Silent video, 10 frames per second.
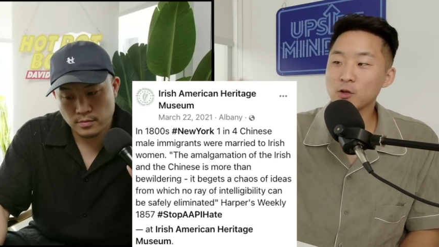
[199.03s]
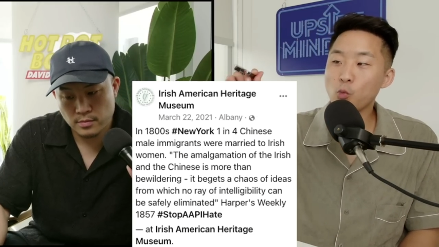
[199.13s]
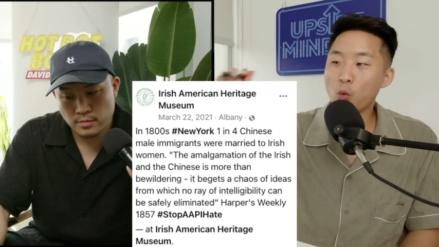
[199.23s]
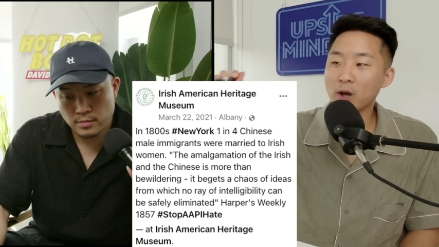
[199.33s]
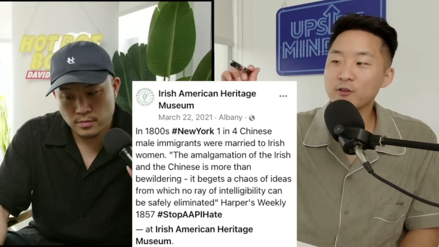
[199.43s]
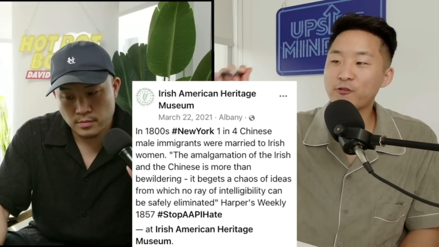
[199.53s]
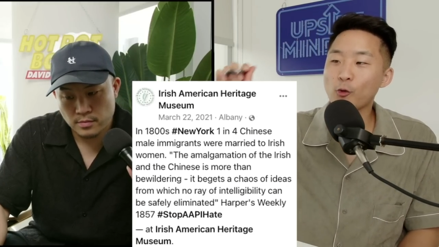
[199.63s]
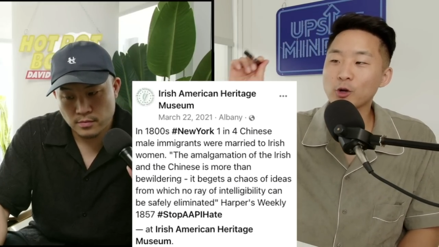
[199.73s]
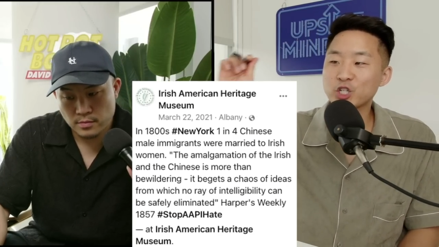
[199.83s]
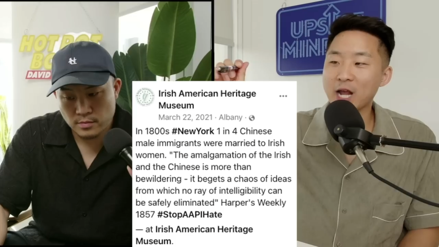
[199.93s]
Speaker 1: one in
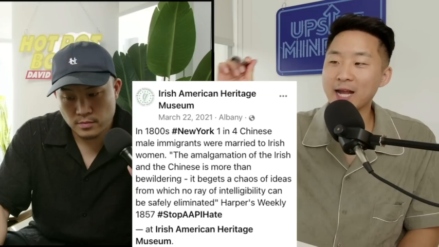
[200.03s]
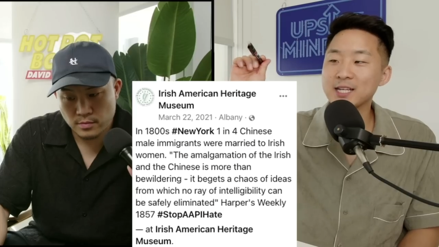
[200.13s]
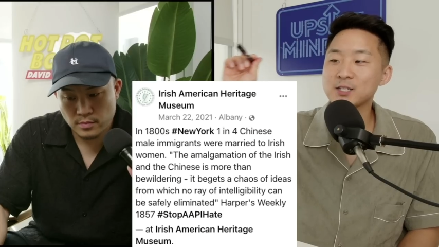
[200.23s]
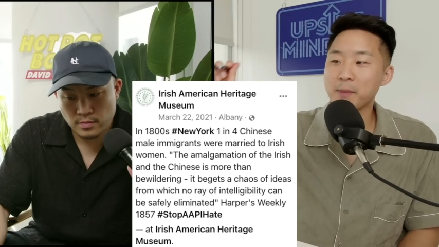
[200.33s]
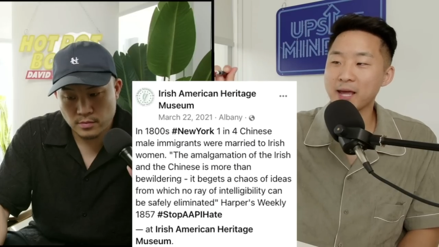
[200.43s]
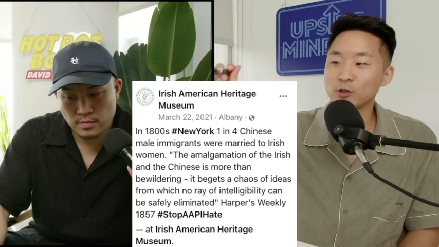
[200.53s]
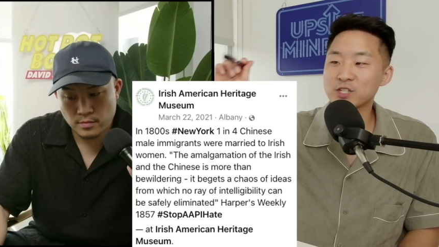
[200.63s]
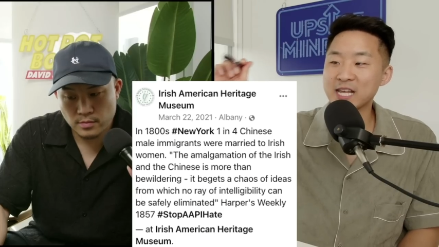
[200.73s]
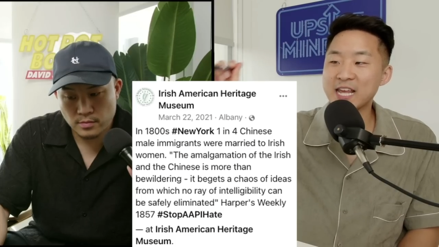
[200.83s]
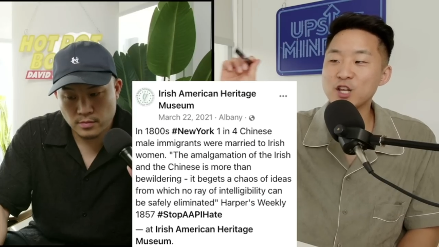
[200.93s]
four Chinese
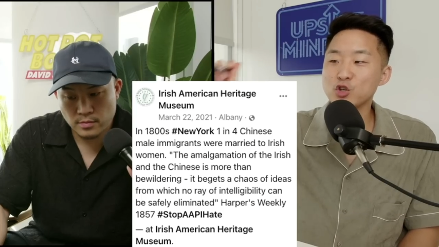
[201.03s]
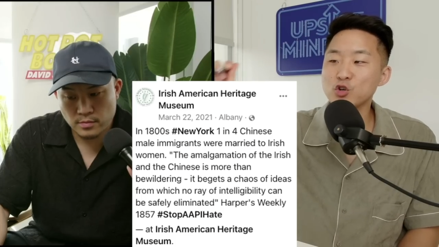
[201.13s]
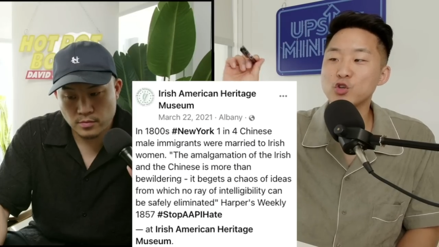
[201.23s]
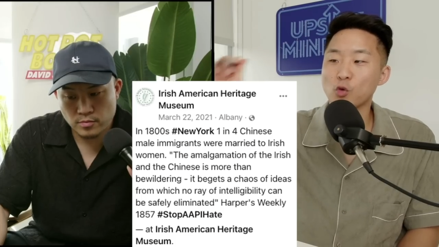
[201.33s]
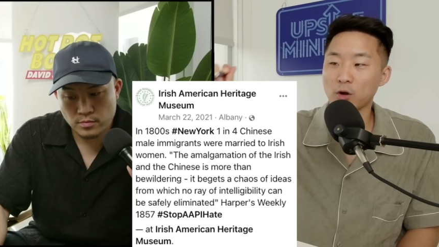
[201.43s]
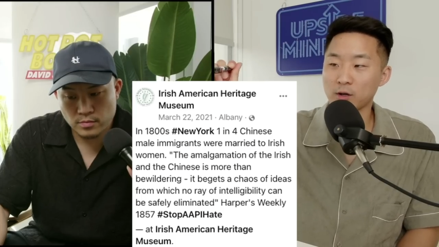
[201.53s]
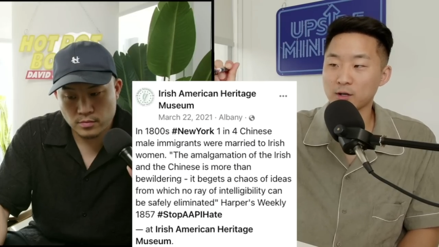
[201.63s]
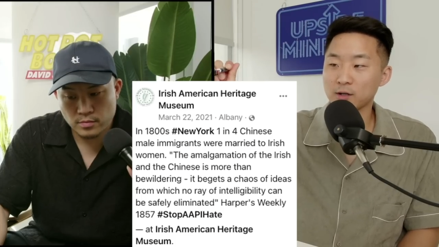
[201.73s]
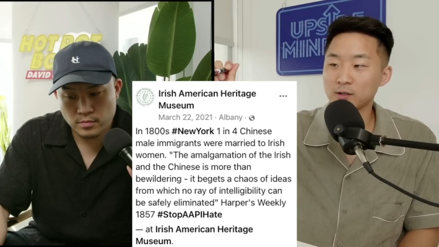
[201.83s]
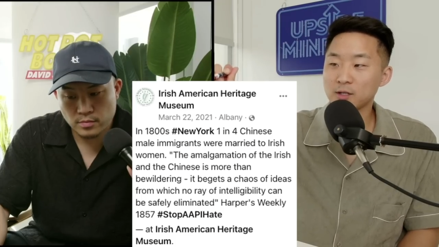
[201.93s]
males in New York
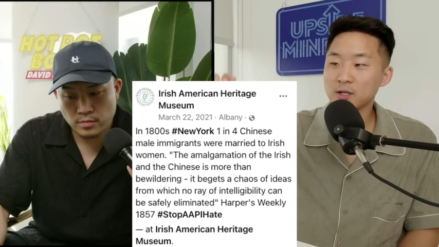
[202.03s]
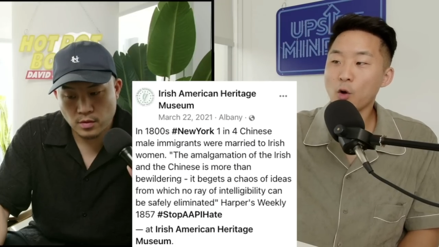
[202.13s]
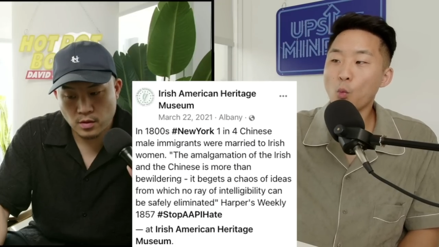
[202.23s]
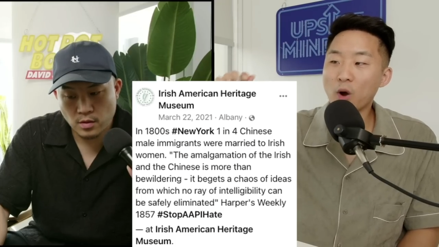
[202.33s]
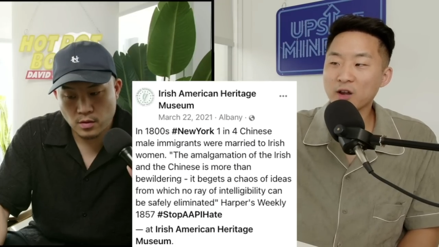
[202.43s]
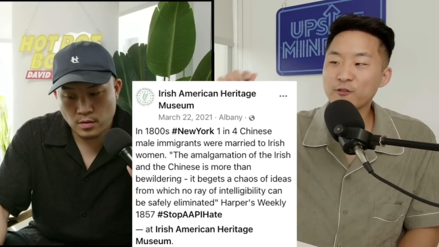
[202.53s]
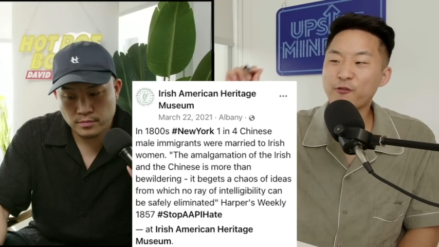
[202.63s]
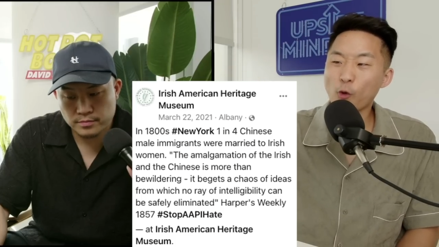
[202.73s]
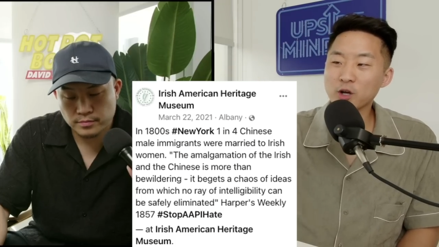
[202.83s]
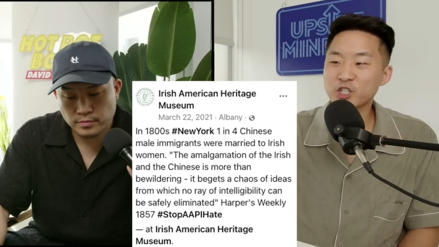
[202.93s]
one in
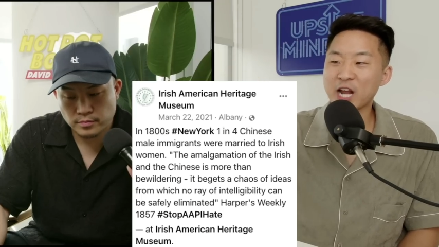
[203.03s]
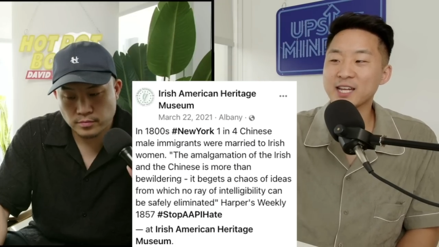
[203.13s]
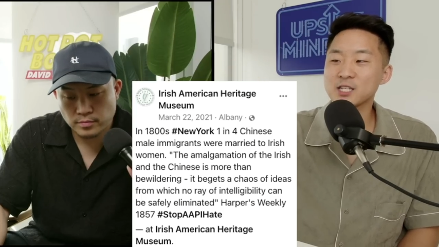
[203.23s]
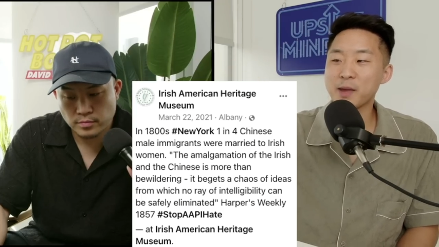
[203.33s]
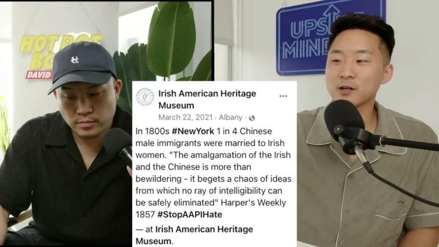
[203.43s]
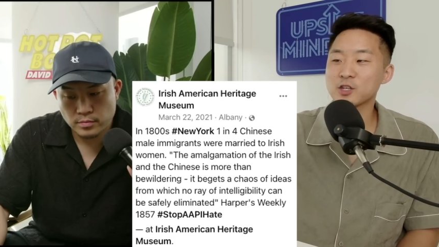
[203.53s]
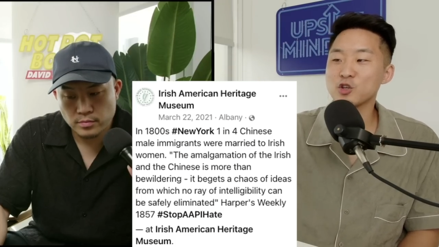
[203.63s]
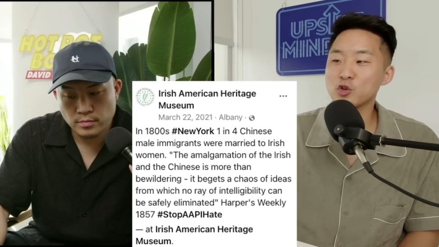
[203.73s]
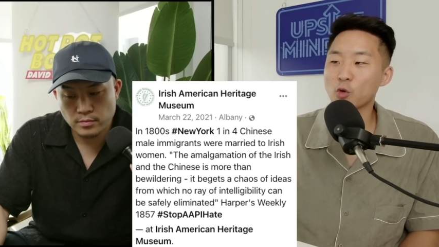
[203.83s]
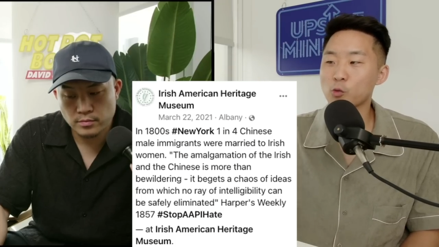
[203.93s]
four Chinese males in
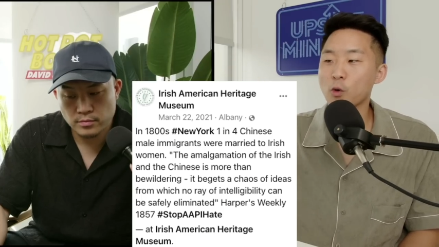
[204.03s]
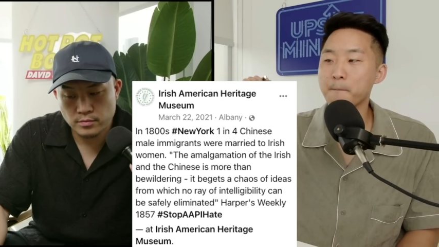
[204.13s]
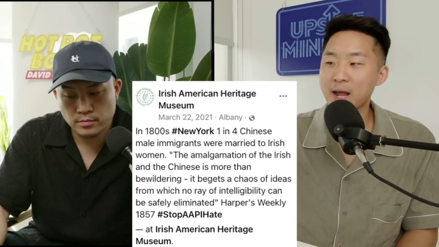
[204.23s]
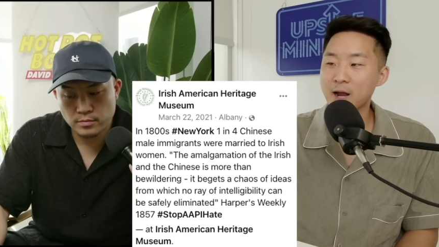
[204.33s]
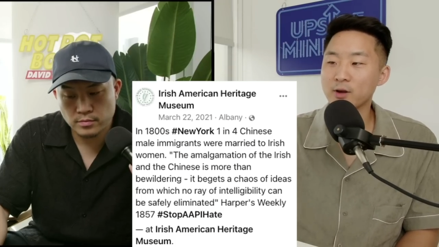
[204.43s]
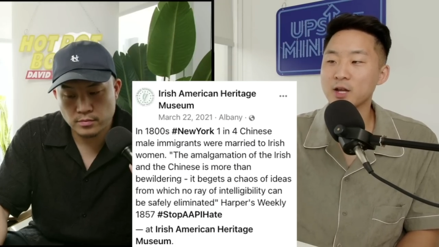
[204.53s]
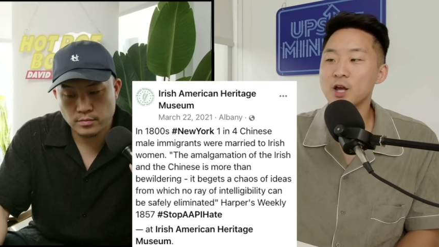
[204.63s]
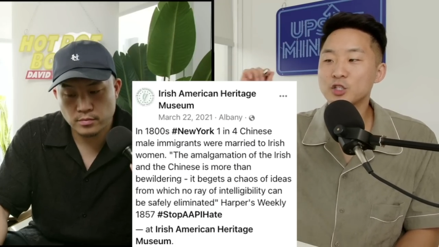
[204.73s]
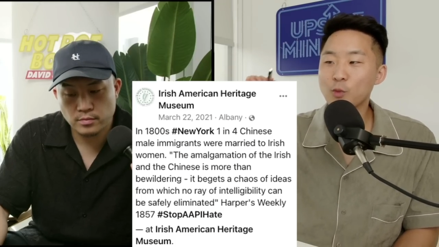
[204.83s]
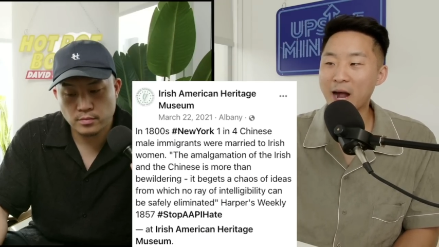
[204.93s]
New York were married
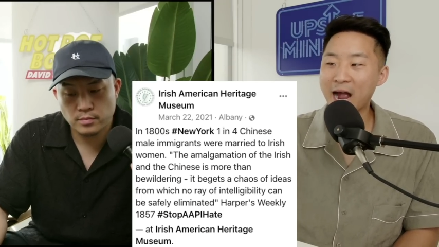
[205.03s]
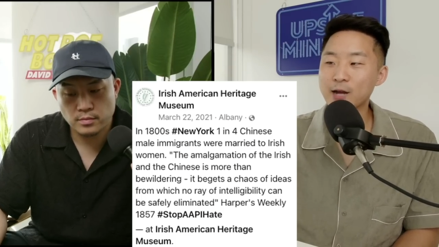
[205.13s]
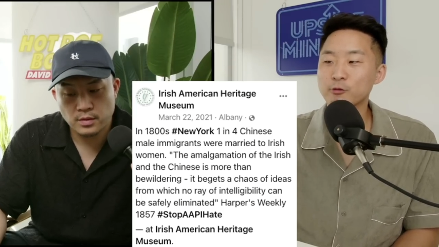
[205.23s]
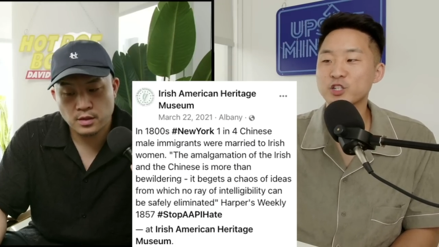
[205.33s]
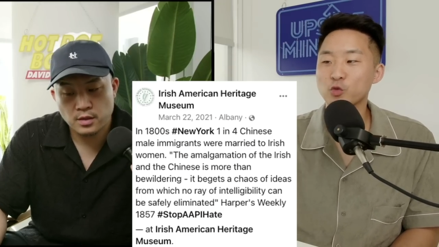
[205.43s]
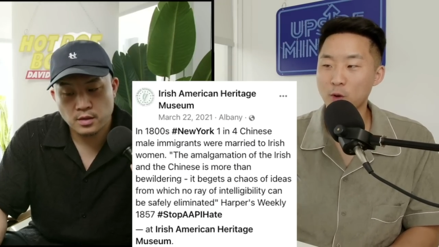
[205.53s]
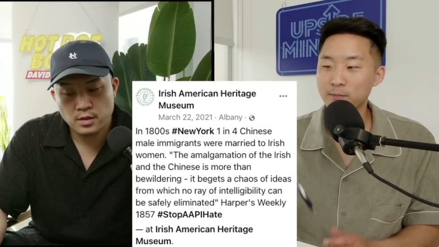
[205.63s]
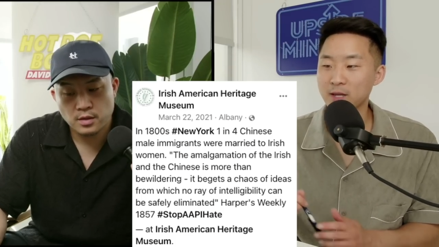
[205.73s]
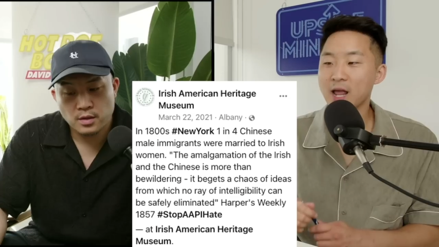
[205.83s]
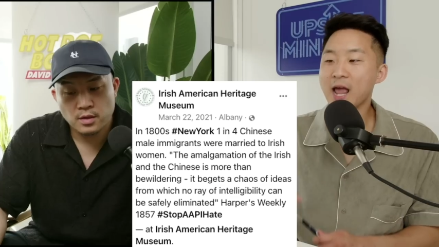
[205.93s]
to Irish
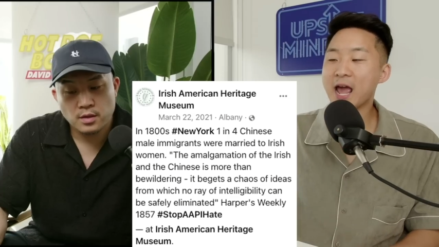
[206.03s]
women.